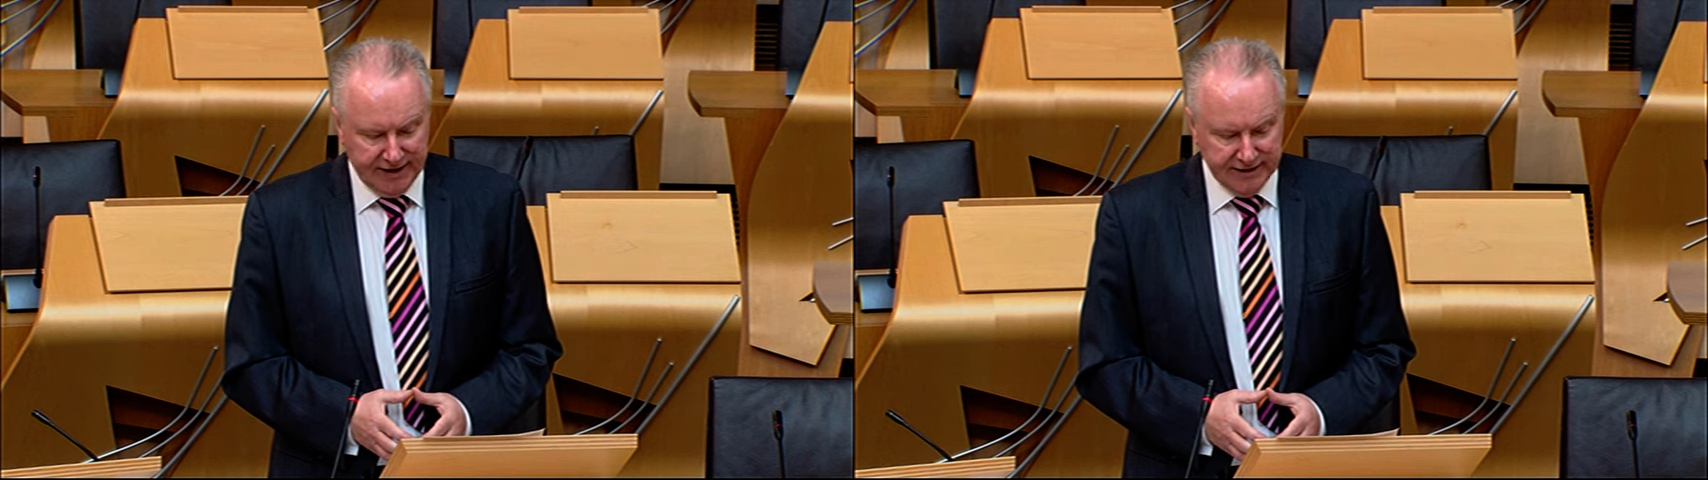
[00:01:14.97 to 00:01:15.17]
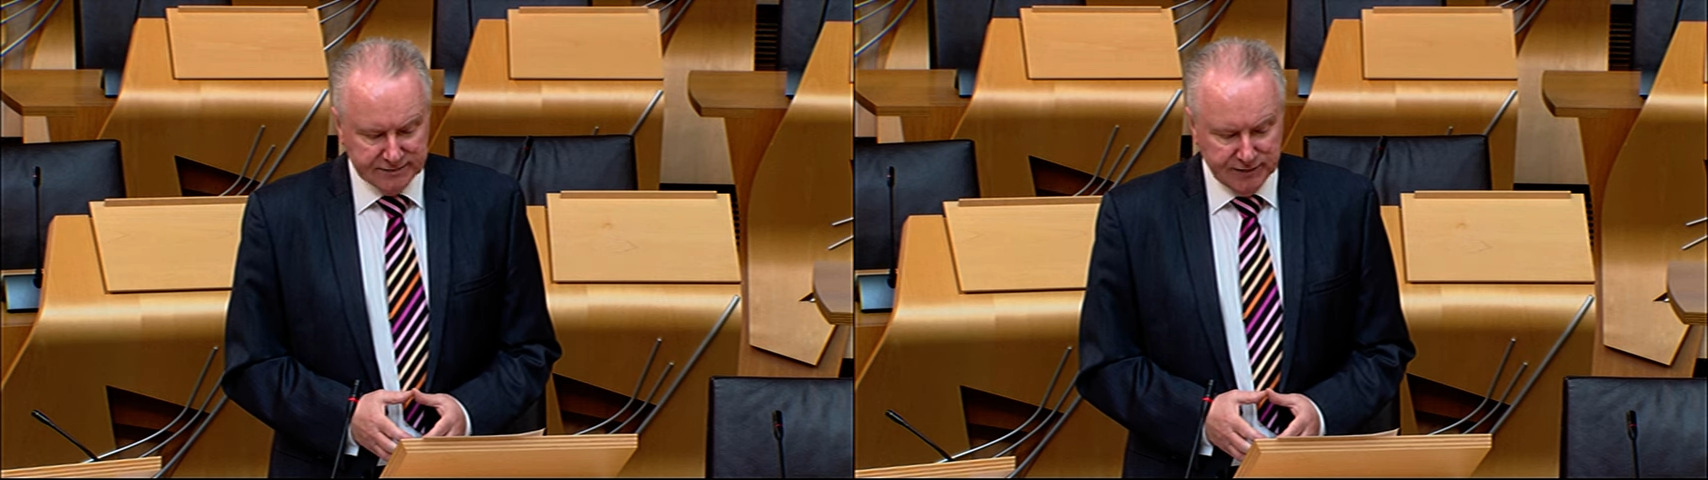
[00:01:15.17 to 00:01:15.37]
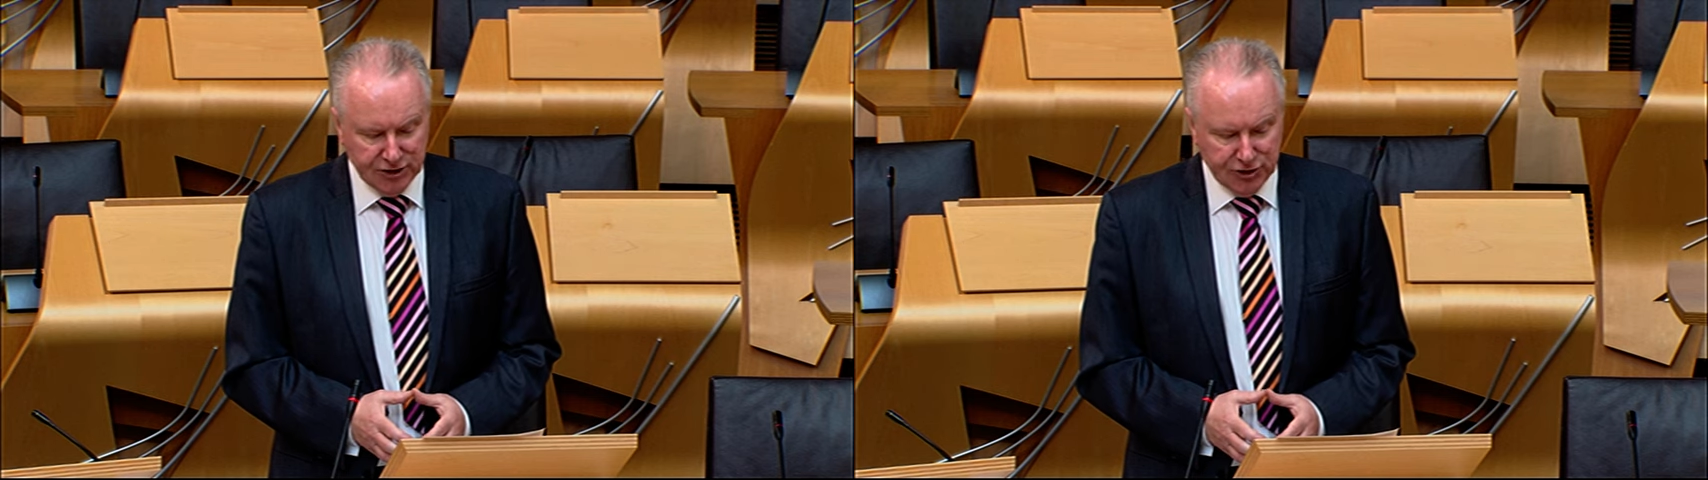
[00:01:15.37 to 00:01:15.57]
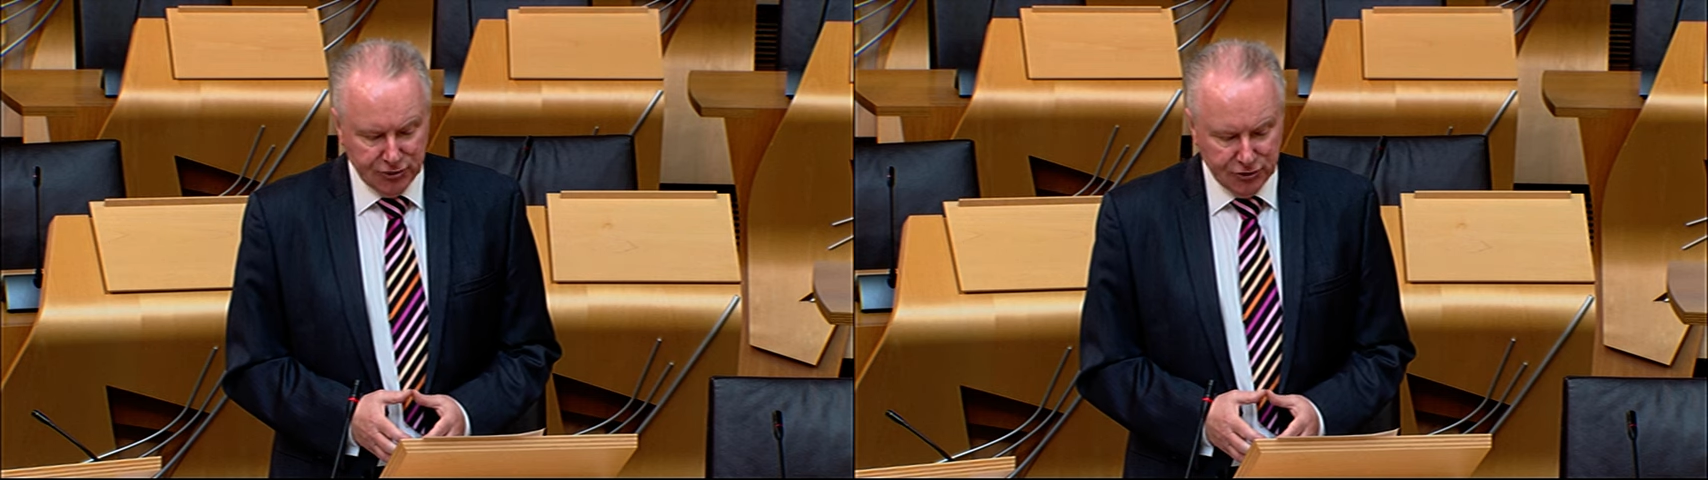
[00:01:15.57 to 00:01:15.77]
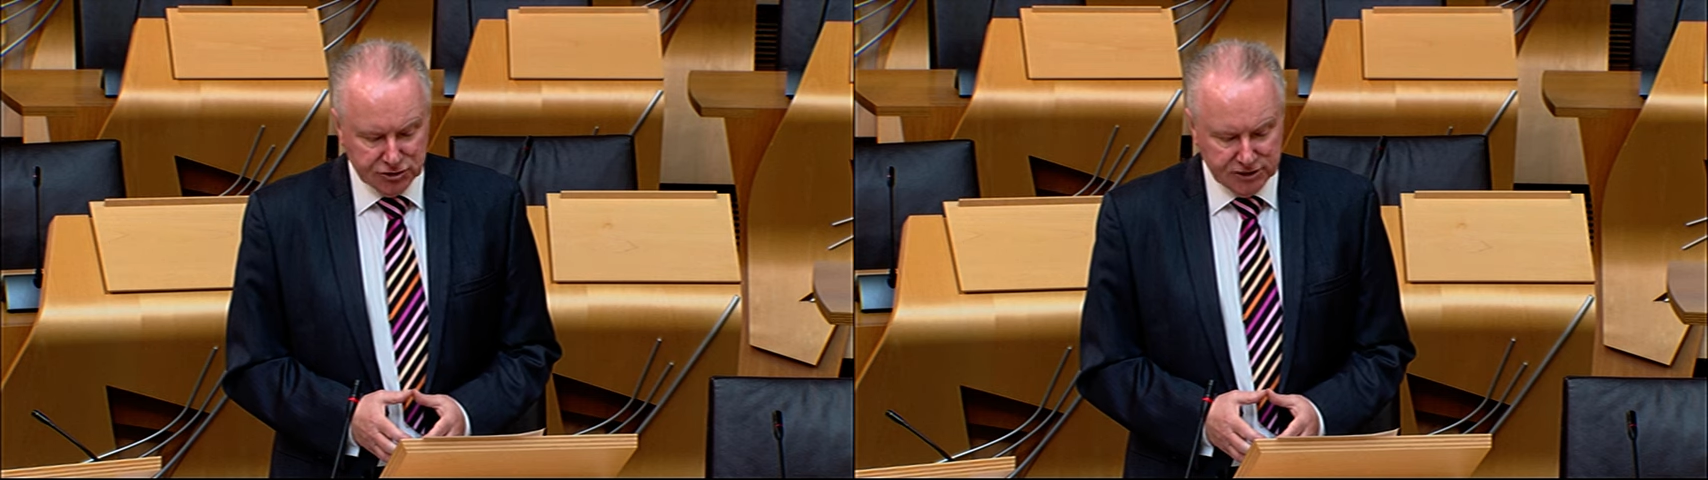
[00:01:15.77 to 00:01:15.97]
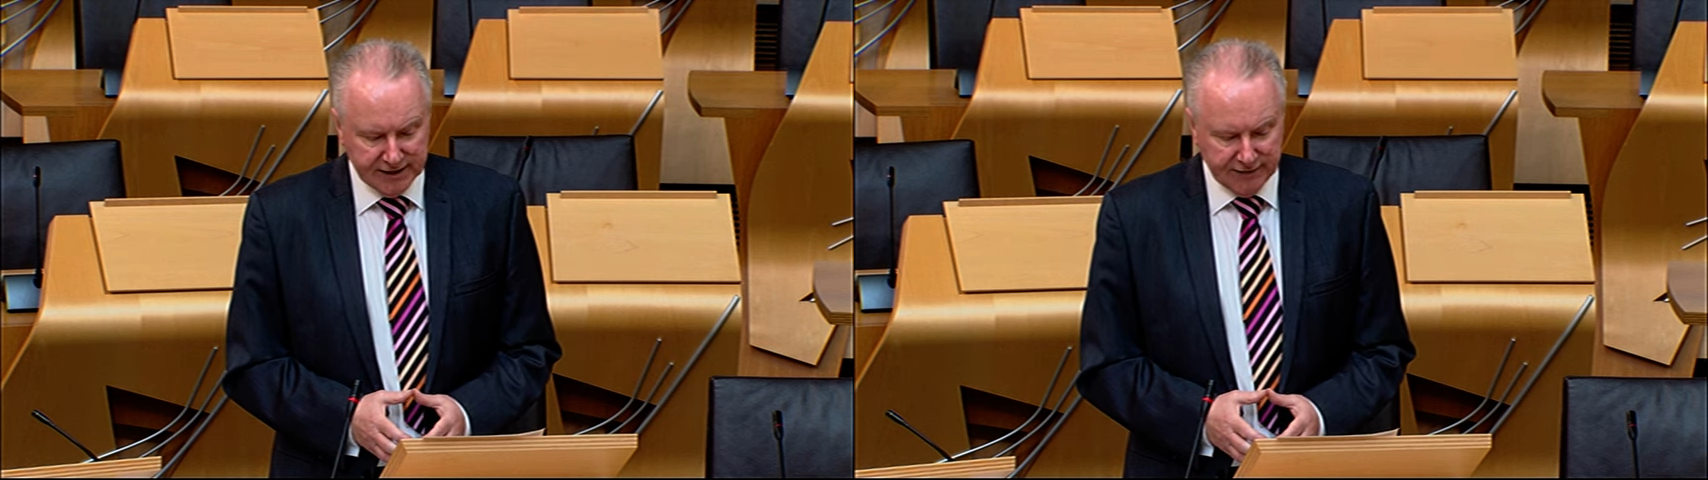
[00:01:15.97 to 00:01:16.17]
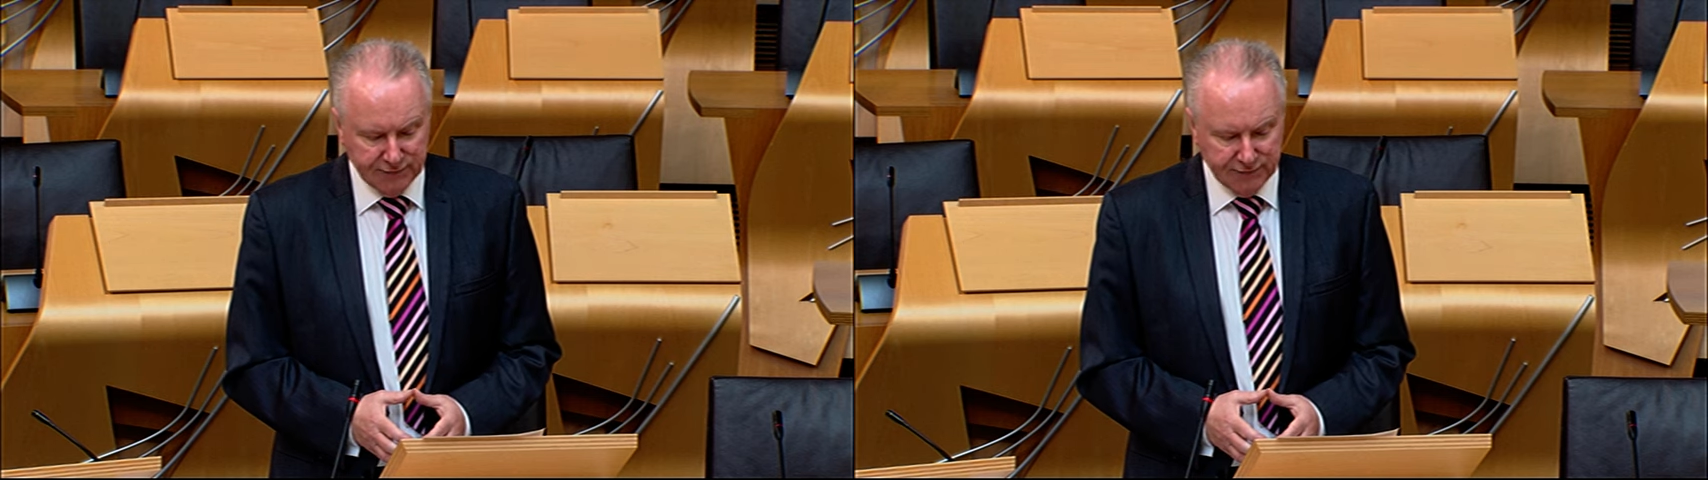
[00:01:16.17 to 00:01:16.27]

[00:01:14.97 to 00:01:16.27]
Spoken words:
and has been hugely